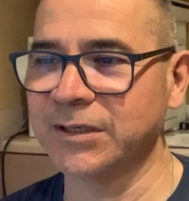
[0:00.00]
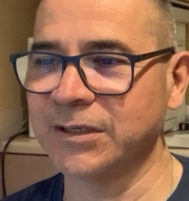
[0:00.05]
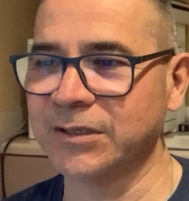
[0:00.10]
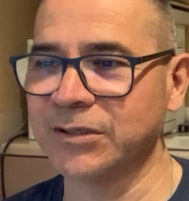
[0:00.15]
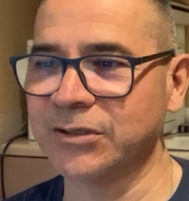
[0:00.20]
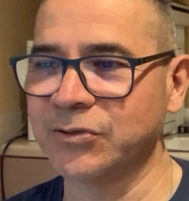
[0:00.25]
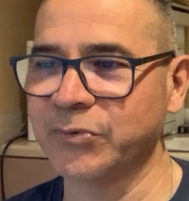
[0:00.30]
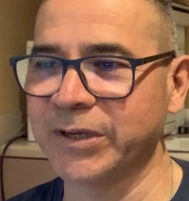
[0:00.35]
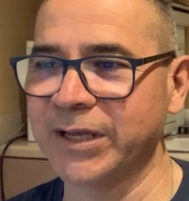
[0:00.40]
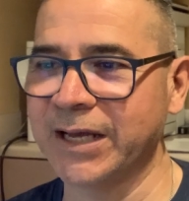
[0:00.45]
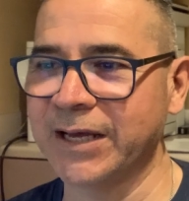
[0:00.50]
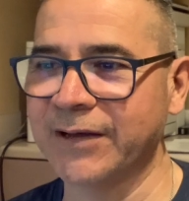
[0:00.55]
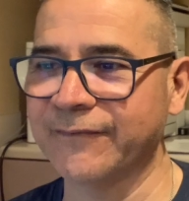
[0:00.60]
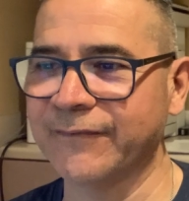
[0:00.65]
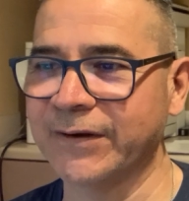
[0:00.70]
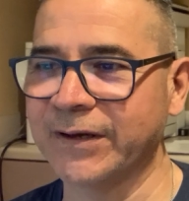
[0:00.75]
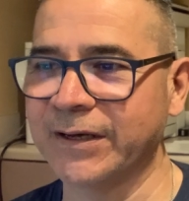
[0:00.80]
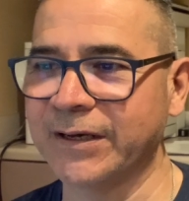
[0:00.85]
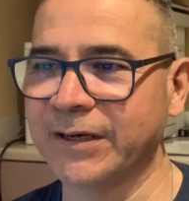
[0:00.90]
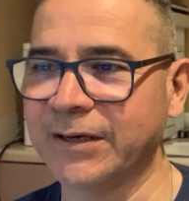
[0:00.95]
do we have?
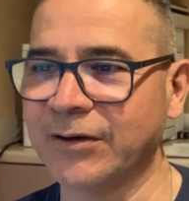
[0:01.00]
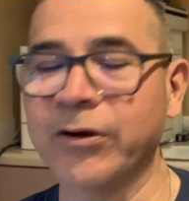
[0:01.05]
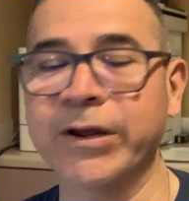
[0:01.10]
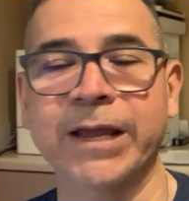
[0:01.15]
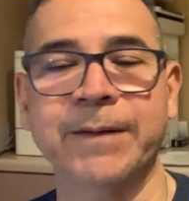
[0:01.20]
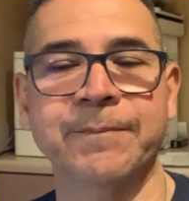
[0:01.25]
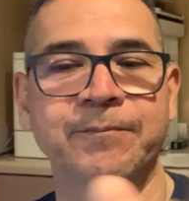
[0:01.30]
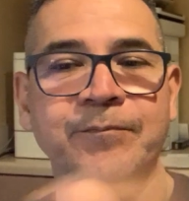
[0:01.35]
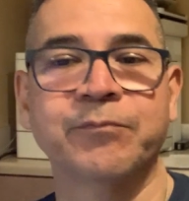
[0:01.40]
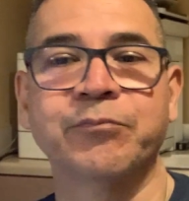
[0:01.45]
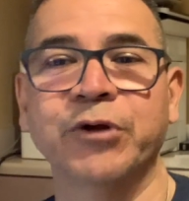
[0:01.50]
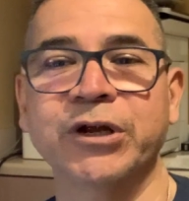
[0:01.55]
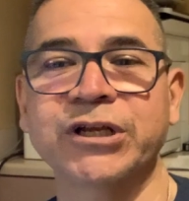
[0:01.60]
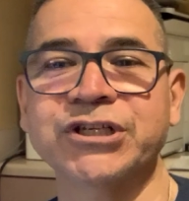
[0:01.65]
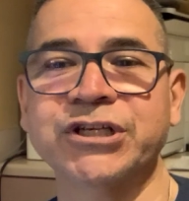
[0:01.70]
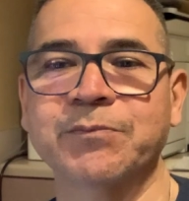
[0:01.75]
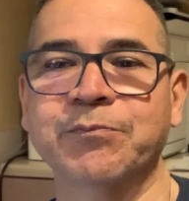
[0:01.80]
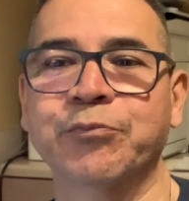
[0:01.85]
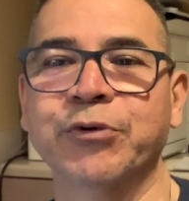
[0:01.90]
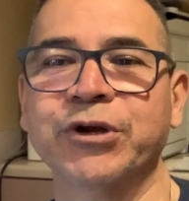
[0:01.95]
Okay,
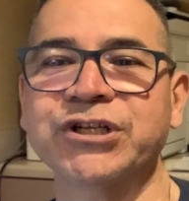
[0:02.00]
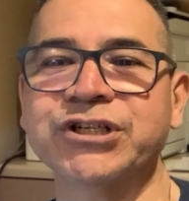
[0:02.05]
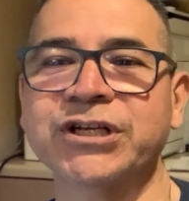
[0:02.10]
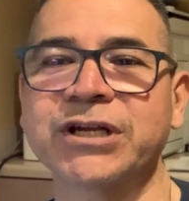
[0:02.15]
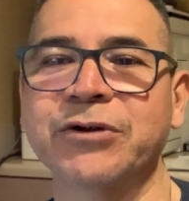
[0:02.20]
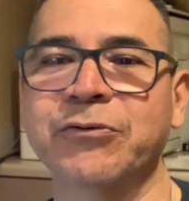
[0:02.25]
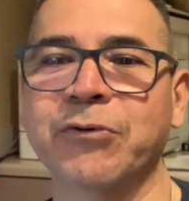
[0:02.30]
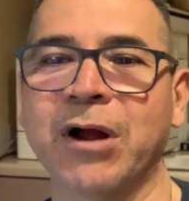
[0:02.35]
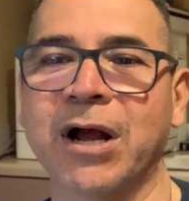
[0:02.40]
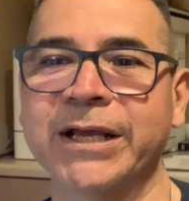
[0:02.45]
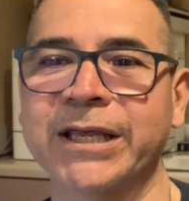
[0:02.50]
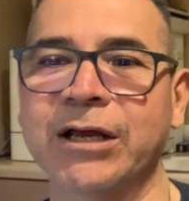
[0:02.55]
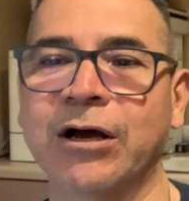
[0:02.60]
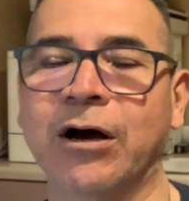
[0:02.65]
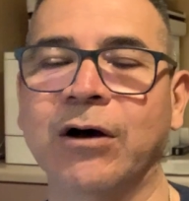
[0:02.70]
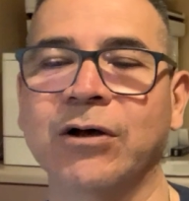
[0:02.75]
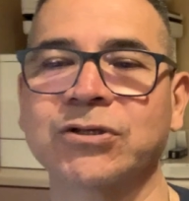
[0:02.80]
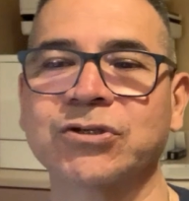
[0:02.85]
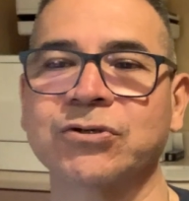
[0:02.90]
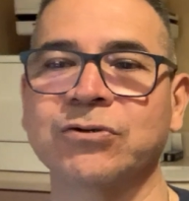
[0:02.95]
Bridget Iragi
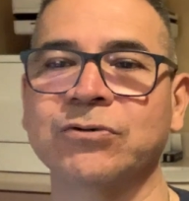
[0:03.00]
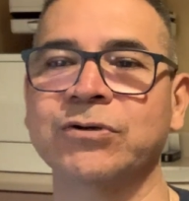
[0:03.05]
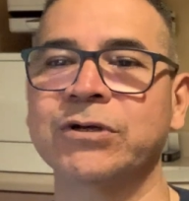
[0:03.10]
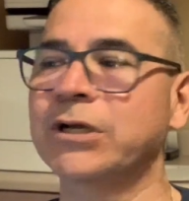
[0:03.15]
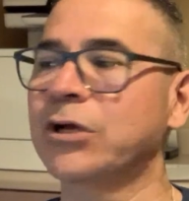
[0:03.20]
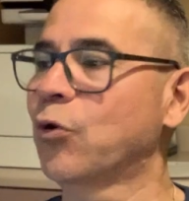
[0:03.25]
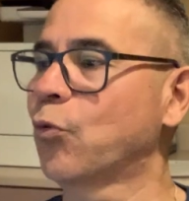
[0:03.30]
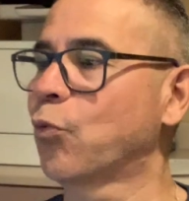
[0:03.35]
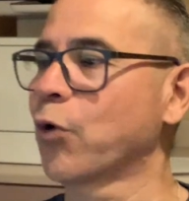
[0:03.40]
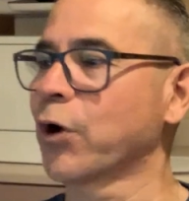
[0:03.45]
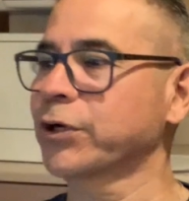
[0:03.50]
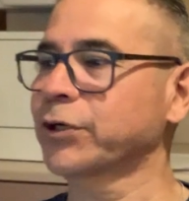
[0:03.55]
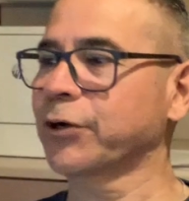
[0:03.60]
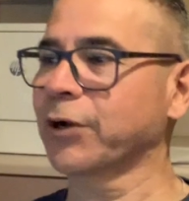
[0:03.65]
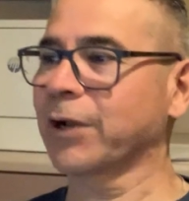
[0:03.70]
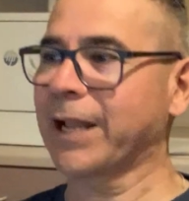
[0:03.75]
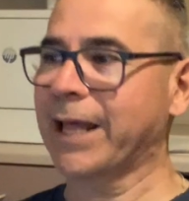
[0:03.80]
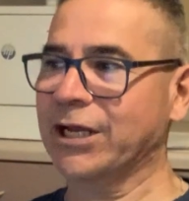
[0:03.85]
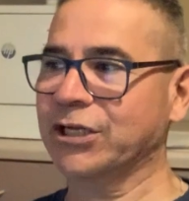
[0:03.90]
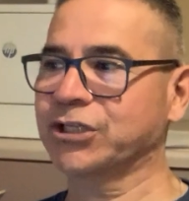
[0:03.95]
also worked her
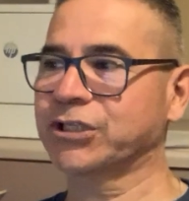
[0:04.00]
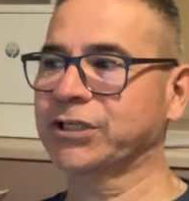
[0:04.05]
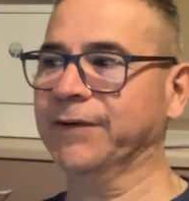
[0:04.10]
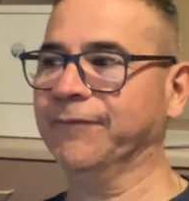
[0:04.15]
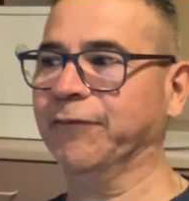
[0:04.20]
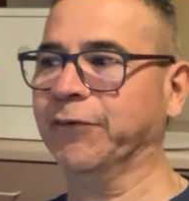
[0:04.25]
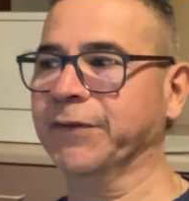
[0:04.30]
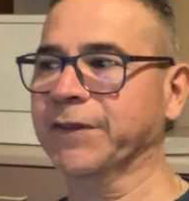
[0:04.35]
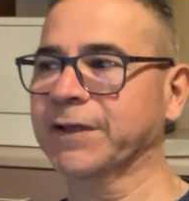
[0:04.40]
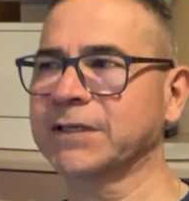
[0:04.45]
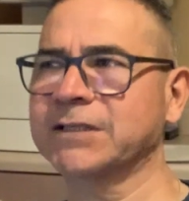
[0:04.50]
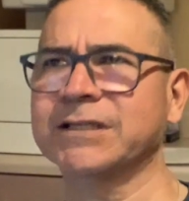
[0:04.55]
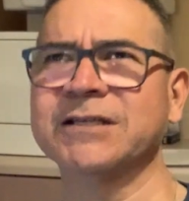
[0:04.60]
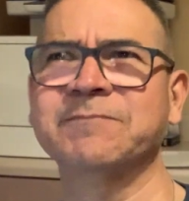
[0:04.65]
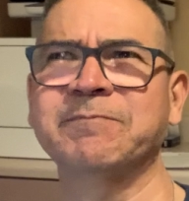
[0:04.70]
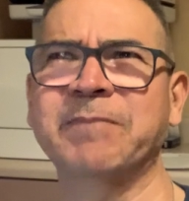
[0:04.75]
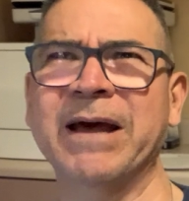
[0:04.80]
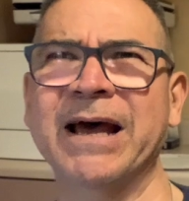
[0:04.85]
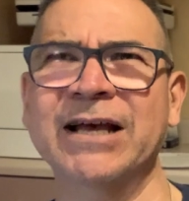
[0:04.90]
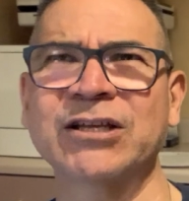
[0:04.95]
last shift with us this
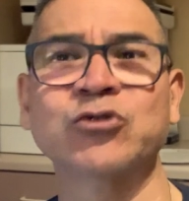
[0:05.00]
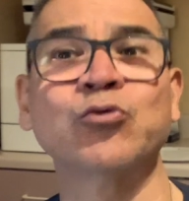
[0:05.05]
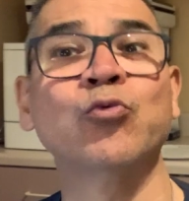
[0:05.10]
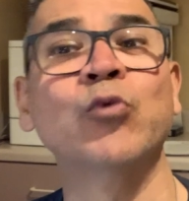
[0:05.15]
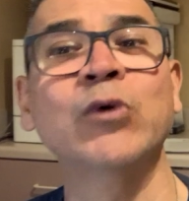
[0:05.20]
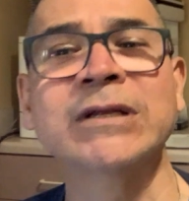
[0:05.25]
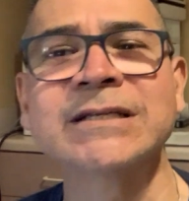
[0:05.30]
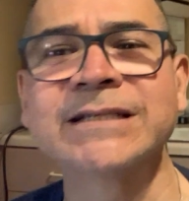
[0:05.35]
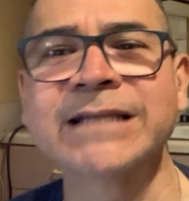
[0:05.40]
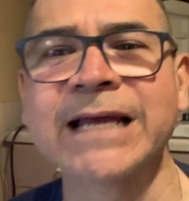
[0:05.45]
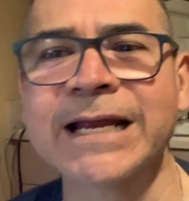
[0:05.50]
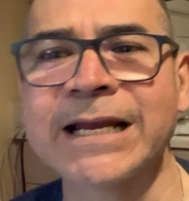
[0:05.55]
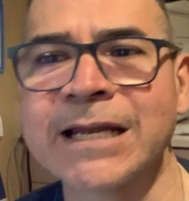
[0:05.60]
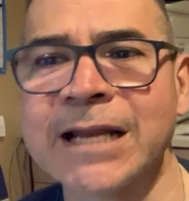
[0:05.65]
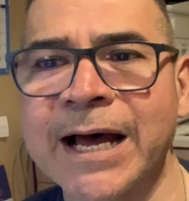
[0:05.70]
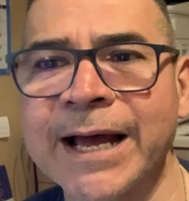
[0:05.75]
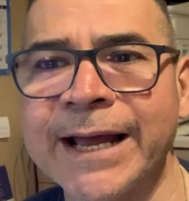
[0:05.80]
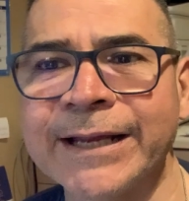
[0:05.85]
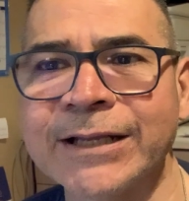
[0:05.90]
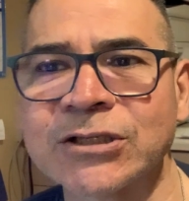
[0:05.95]
past Wednesday
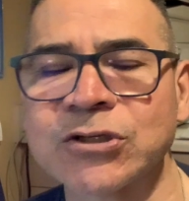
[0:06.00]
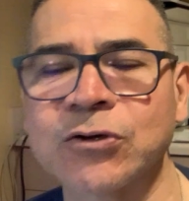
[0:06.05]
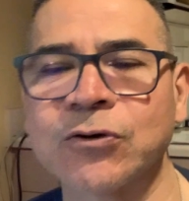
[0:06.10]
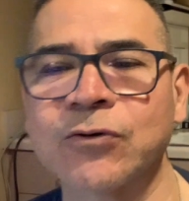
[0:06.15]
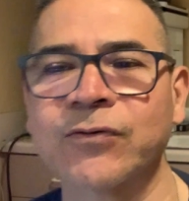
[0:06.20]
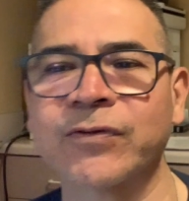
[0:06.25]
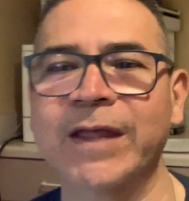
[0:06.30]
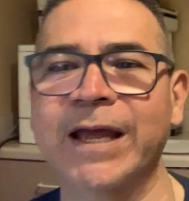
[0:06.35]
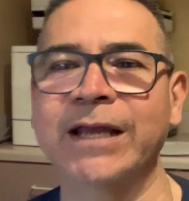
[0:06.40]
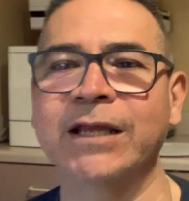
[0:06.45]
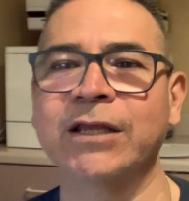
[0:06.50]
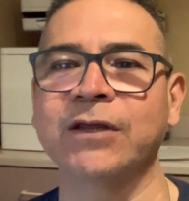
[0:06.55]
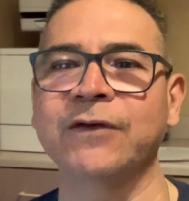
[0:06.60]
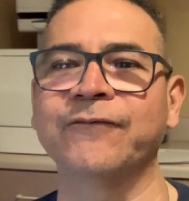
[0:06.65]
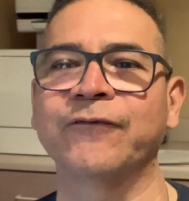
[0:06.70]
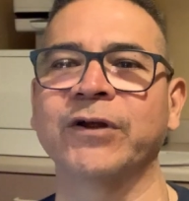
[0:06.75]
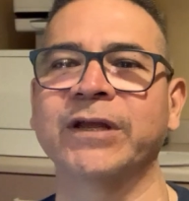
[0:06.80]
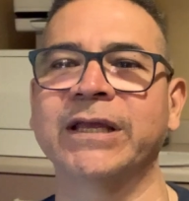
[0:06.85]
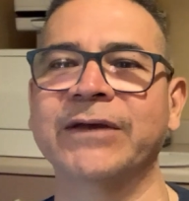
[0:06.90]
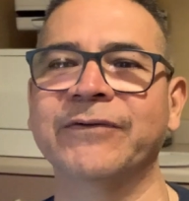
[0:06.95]
night. So thank you
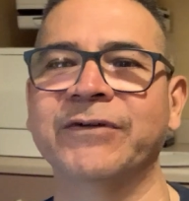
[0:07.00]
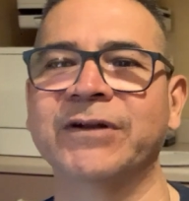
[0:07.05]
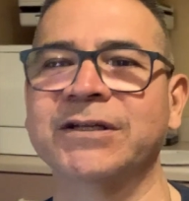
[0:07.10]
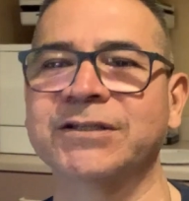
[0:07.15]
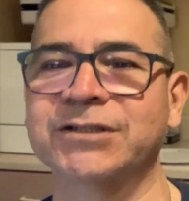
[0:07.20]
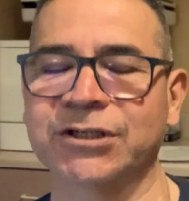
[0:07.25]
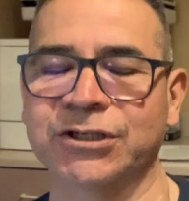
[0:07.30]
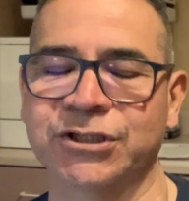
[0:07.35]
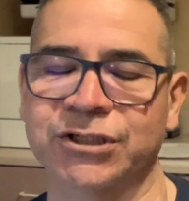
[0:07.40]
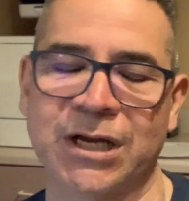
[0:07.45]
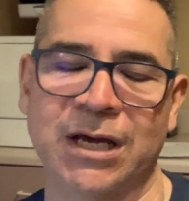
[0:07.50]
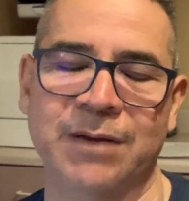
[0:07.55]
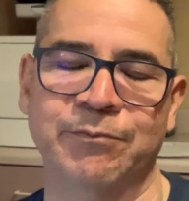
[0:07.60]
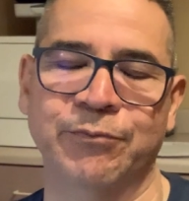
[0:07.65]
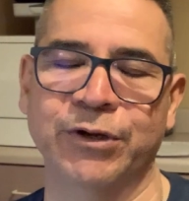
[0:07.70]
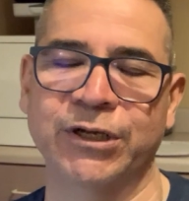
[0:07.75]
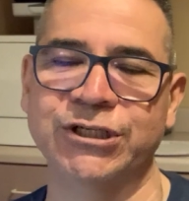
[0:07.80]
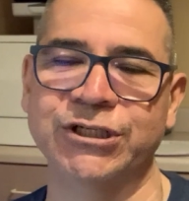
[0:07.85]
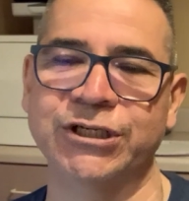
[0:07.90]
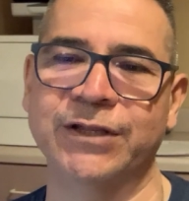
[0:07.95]
for giving us a shot,
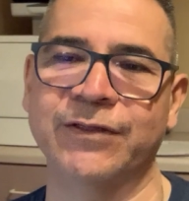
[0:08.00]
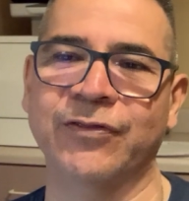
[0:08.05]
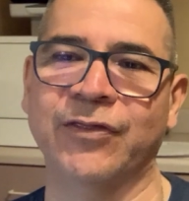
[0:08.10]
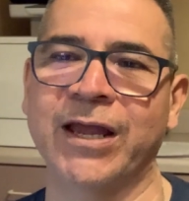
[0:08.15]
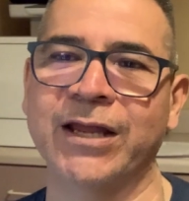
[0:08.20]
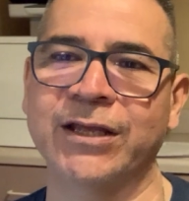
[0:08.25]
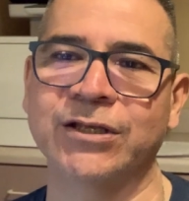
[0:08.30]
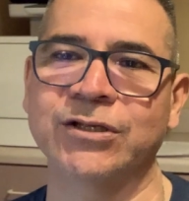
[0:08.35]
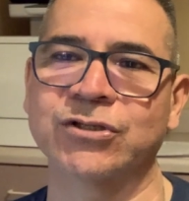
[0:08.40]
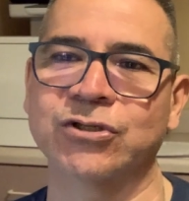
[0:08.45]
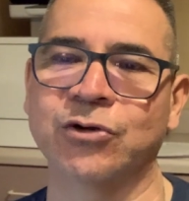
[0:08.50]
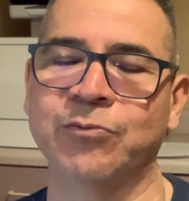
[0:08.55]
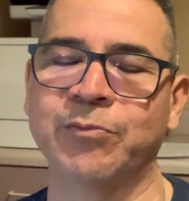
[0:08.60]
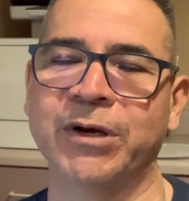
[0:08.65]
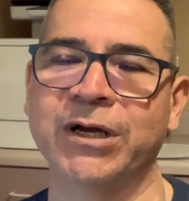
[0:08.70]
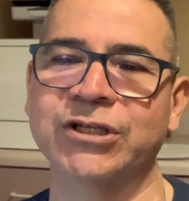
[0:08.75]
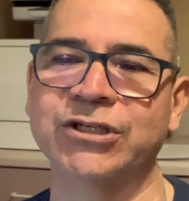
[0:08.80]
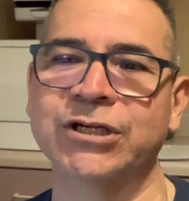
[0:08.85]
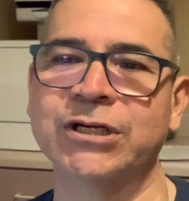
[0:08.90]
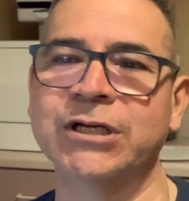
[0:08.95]
Bridget. Thank you so
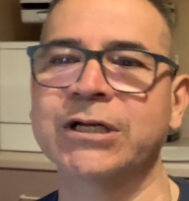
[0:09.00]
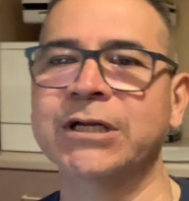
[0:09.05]
much.